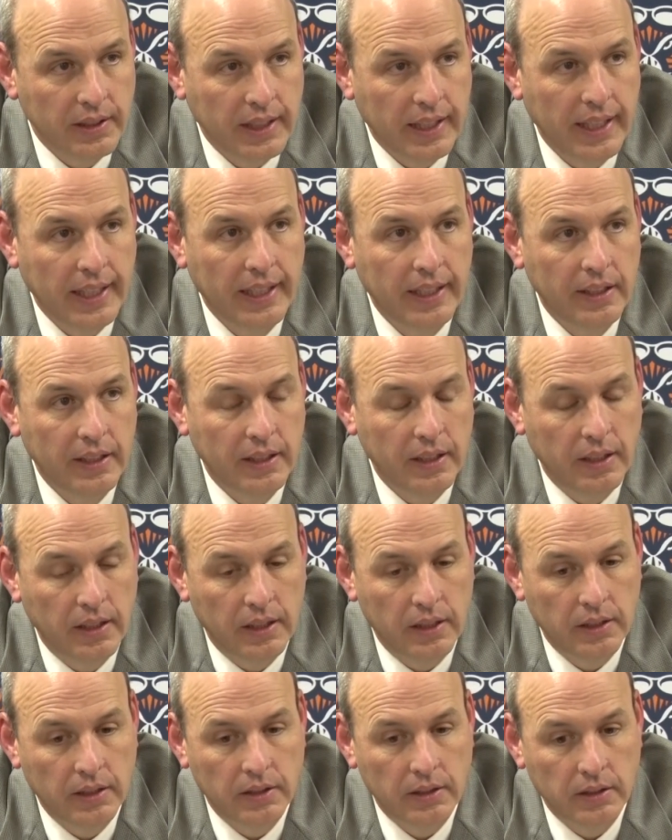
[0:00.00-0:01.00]
and
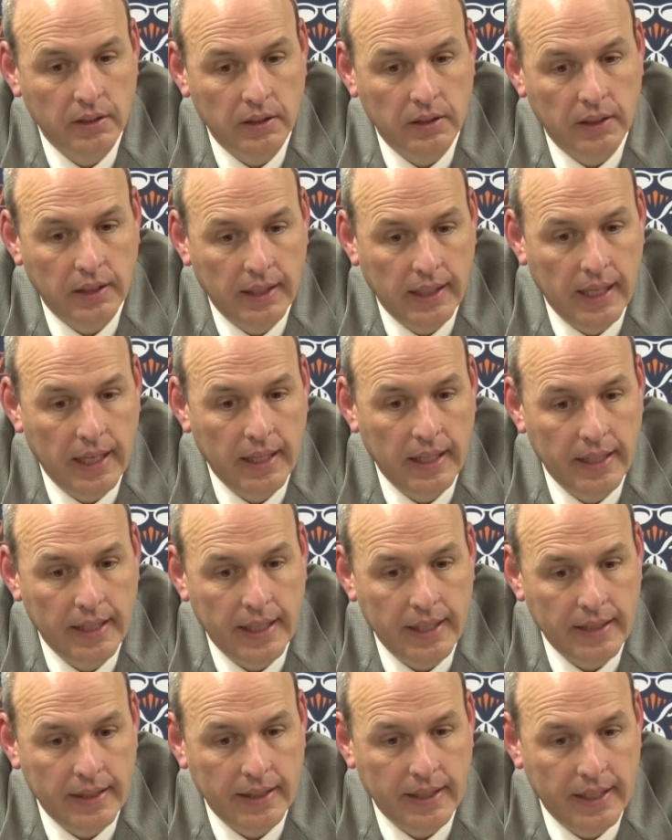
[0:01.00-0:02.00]

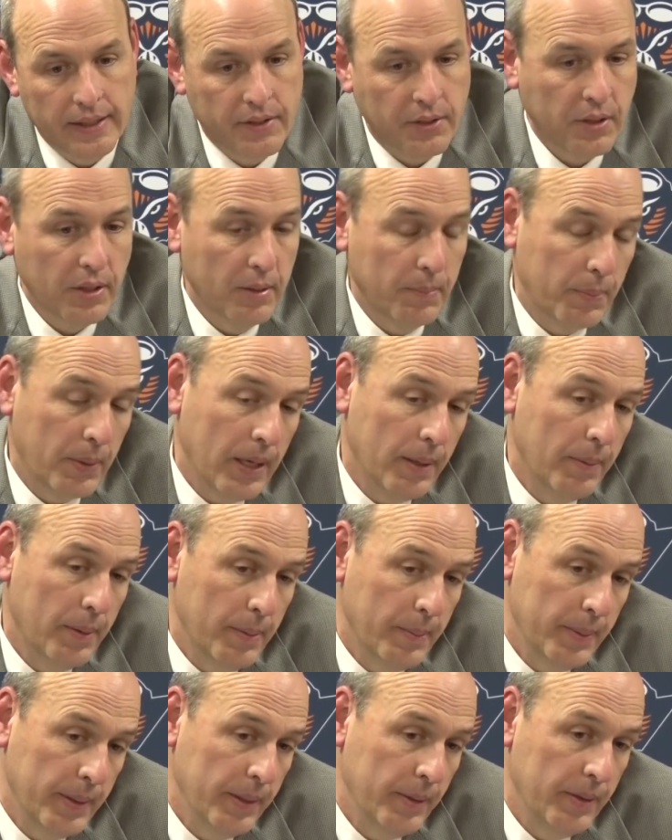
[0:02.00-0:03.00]
that's going to
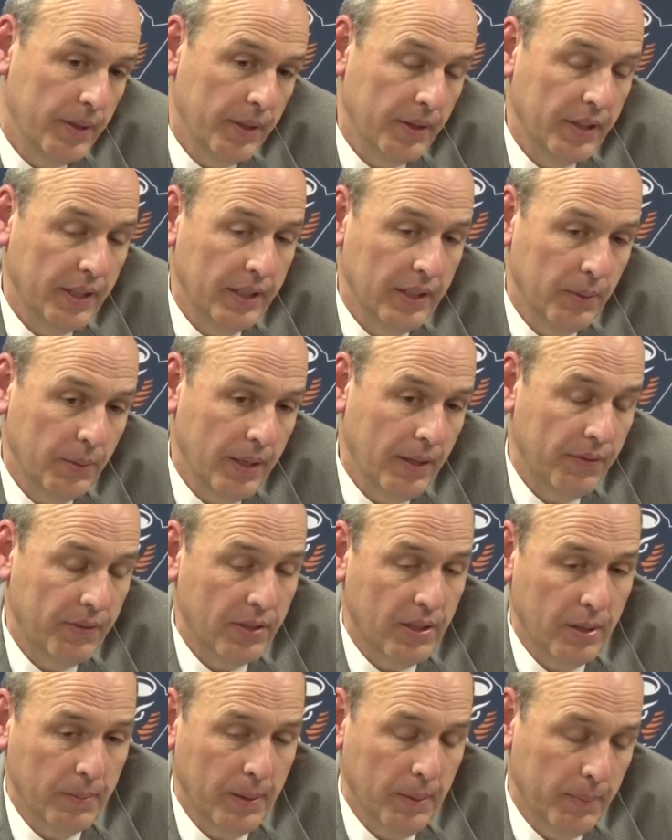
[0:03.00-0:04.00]
probably be the thing that we have to
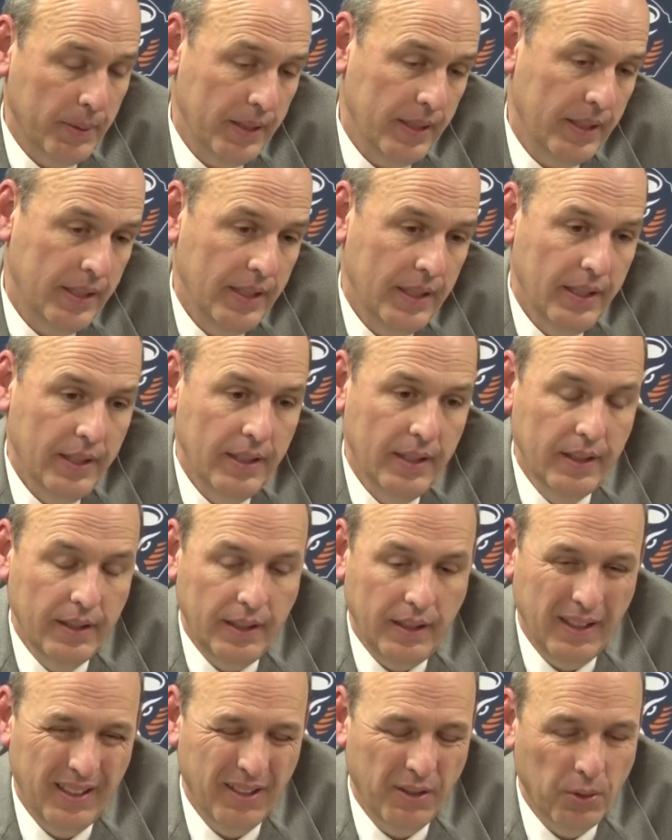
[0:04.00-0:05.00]
talk about. But,
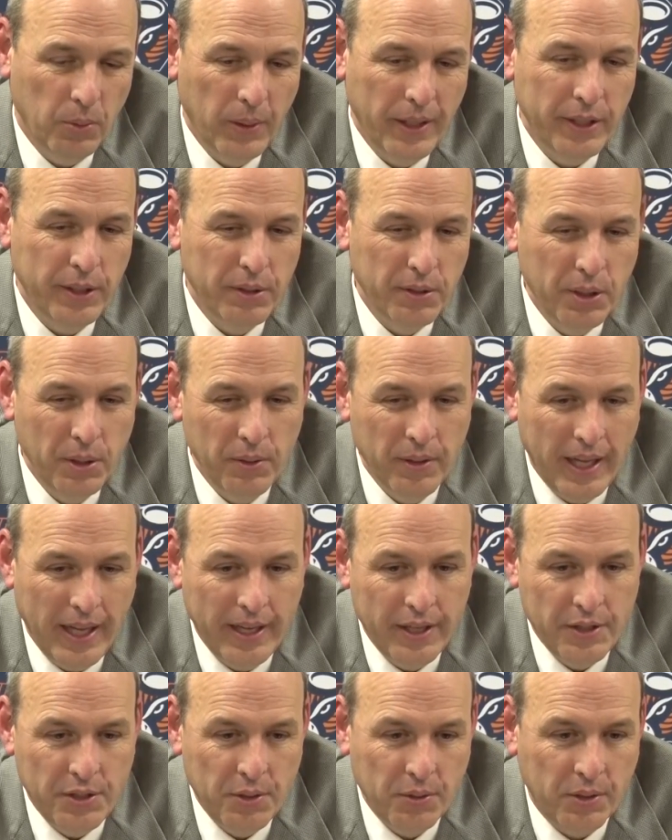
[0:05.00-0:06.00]
you know, the way you do
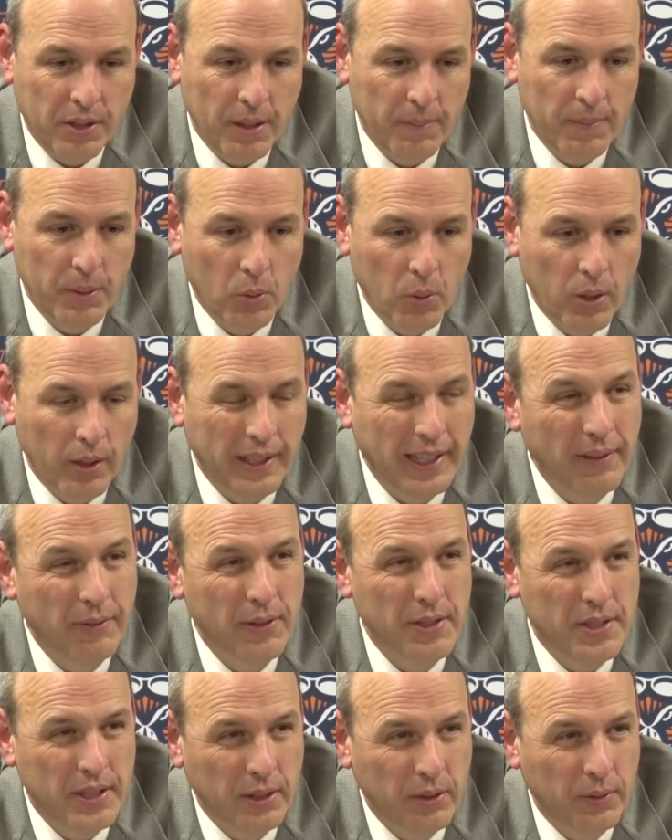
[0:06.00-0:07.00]
that is you come to work
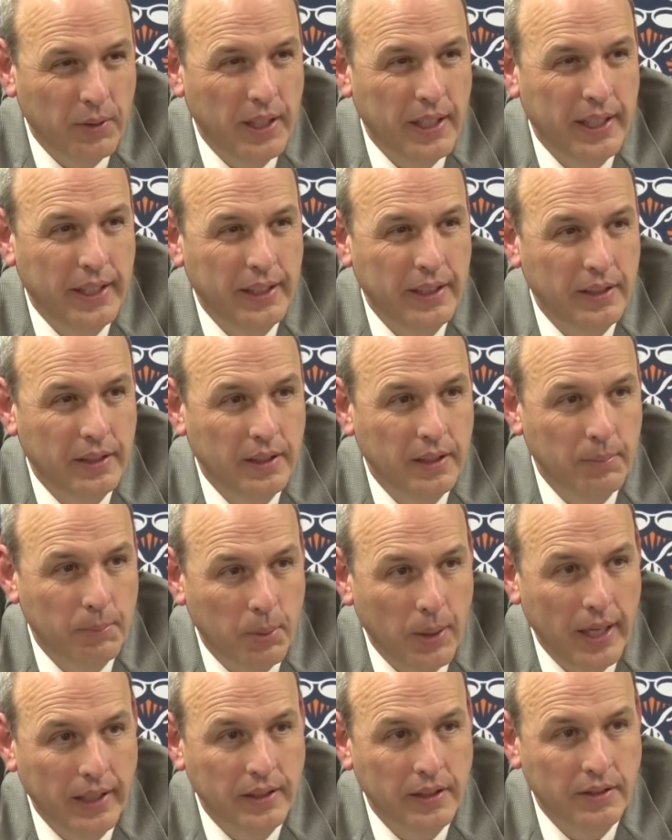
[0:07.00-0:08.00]
every single day in
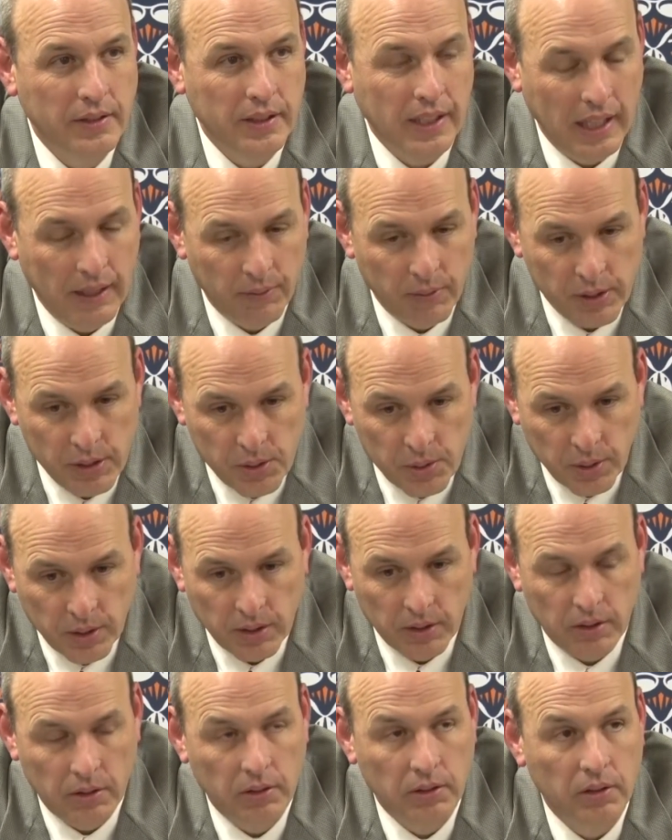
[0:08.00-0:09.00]
practice, and every
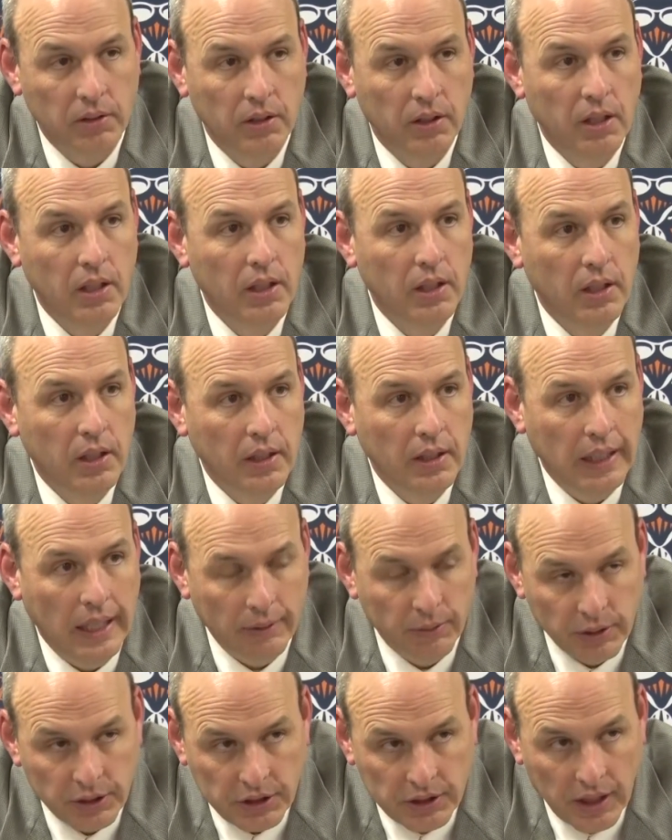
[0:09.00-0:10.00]
drill,
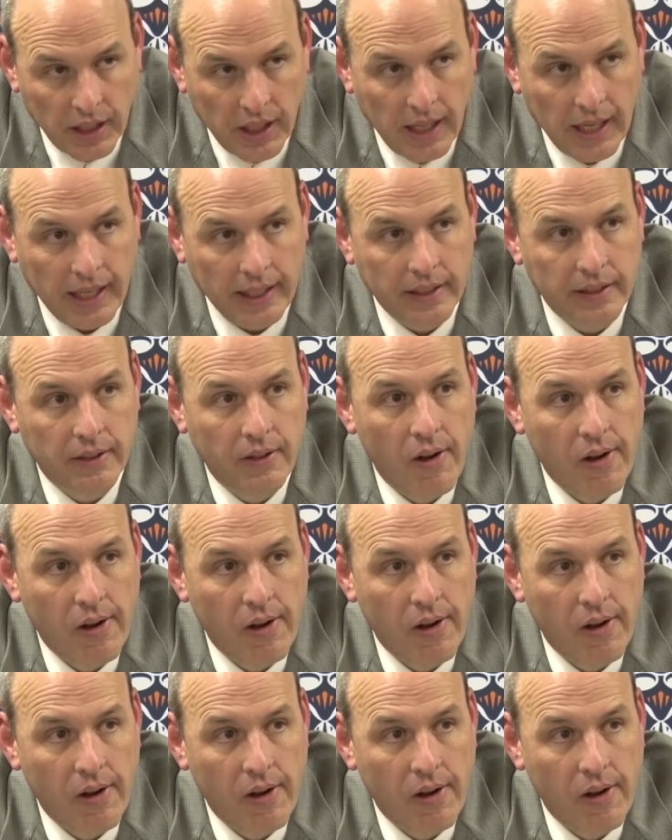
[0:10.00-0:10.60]
every shot,